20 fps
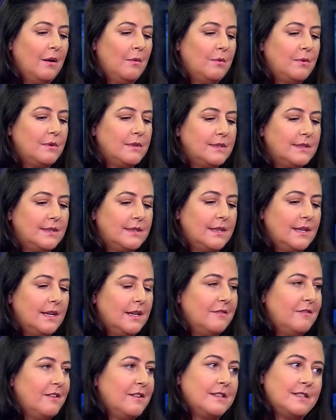was
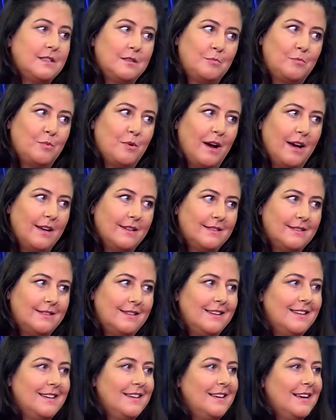uh, very
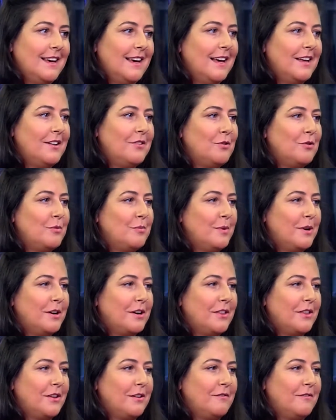surprisingly uh, took
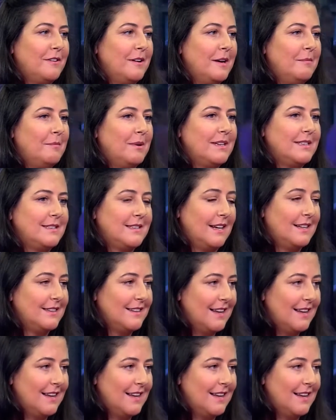birth of uh, my son